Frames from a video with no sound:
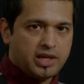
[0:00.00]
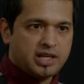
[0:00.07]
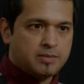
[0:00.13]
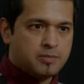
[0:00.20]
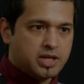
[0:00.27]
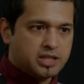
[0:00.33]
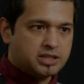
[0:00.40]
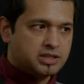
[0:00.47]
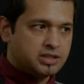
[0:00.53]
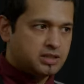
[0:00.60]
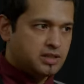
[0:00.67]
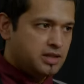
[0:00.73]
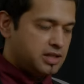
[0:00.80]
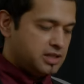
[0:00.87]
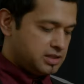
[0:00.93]
they
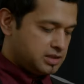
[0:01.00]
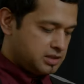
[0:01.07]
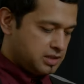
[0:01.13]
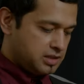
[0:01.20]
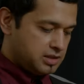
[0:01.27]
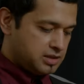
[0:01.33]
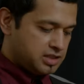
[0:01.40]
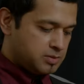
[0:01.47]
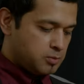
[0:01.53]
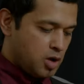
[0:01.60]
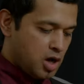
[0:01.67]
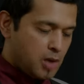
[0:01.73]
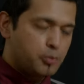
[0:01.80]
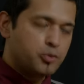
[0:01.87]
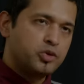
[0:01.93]
commissioned this uh,
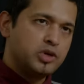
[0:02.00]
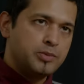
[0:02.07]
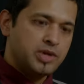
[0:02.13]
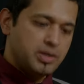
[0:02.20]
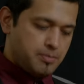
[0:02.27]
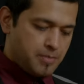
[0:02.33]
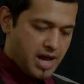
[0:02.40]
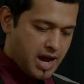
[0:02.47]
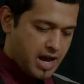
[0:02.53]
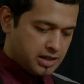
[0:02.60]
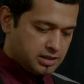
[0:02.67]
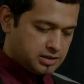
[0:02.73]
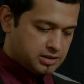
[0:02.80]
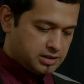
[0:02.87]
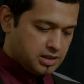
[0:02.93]
small premium
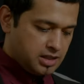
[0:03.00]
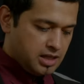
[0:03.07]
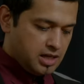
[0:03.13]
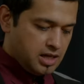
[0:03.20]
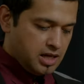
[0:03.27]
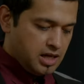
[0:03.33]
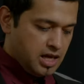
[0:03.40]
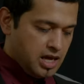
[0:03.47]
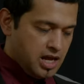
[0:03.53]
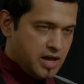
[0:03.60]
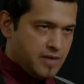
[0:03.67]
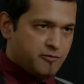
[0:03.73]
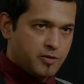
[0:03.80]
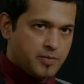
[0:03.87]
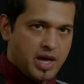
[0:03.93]
batch.
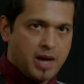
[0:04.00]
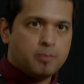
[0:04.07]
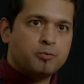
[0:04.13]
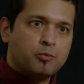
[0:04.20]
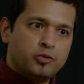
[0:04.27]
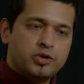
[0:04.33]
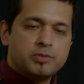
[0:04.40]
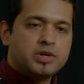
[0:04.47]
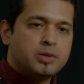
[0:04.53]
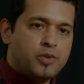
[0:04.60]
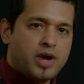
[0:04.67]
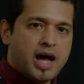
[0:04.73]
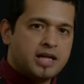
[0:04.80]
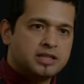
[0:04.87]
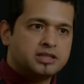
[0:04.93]
And from that premium
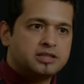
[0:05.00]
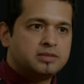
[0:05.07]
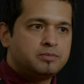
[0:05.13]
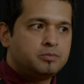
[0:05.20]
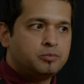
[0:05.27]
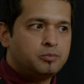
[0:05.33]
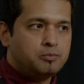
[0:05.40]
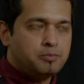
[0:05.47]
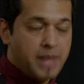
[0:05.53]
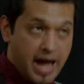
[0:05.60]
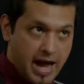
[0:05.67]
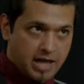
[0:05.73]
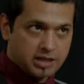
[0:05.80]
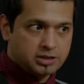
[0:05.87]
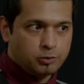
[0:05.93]
batch,
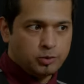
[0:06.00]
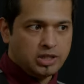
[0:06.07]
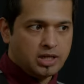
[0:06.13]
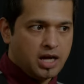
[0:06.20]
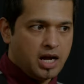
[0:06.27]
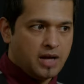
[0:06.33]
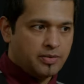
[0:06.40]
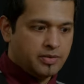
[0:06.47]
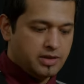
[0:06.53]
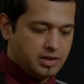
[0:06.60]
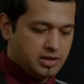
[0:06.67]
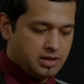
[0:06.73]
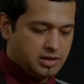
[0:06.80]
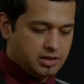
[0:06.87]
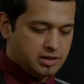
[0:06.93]
batch, we got
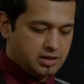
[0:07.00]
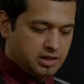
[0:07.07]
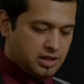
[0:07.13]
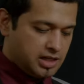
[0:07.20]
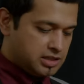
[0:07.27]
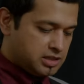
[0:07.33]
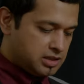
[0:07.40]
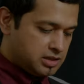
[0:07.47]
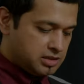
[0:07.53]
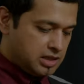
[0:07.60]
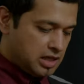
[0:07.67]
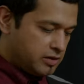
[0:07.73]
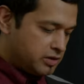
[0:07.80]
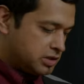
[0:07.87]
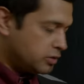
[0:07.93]
the Tres
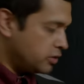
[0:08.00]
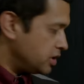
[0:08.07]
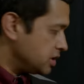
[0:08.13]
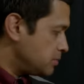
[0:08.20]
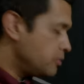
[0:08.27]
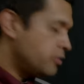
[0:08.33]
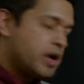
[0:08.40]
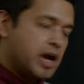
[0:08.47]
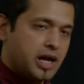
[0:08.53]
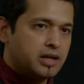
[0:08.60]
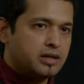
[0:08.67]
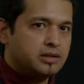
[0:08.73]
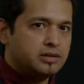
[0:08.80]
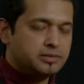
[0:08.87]
Generaciones brand.